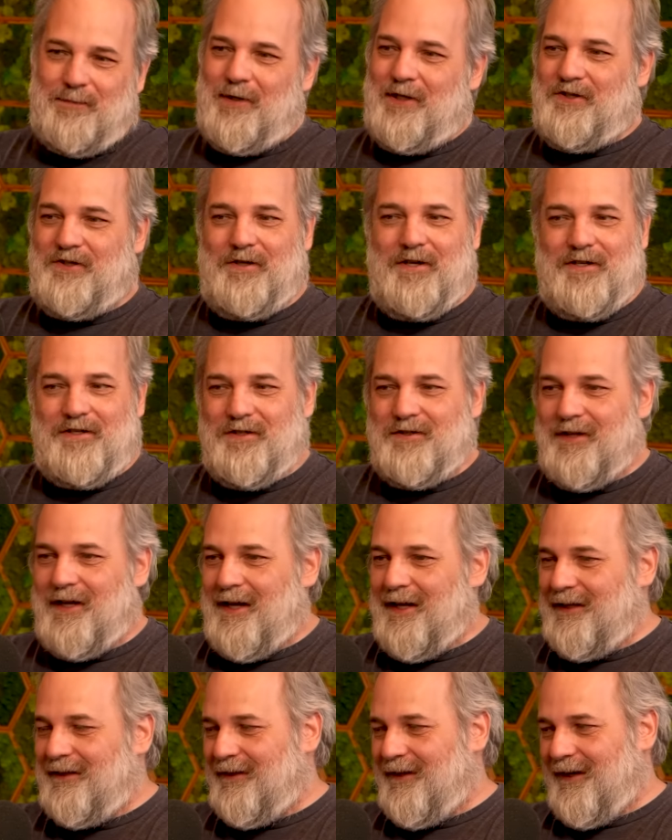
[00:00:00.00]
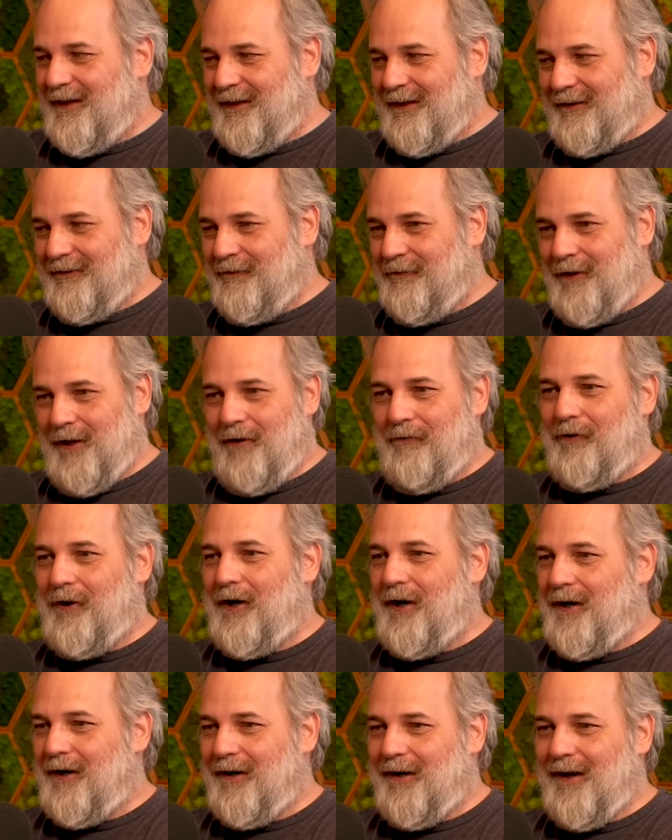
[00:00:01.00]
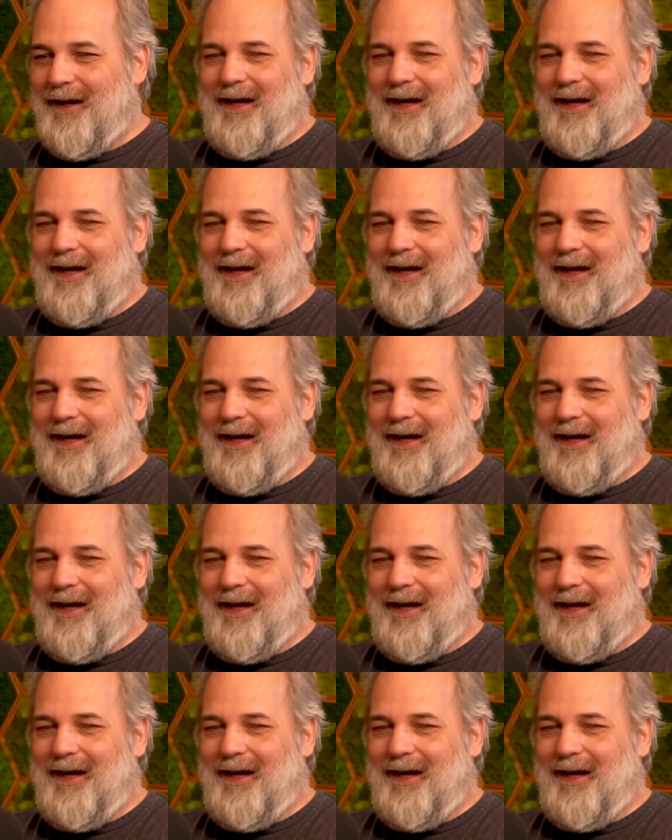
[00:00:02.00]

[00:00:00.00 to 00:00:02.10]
that's, picture as a dude hang gliding, whatever.